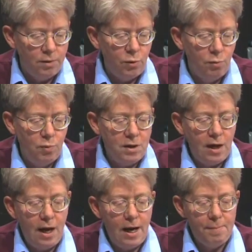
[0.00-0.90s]
So to
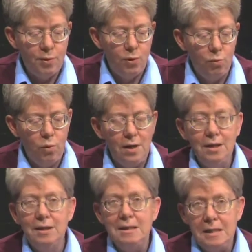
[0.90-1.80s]
recap, though, what
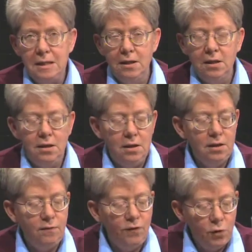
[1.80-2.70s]
it did,
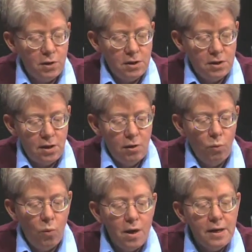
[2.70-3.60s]
it focused
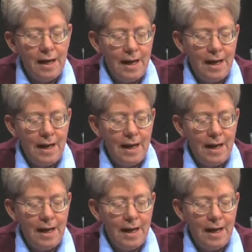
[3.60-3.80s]
on one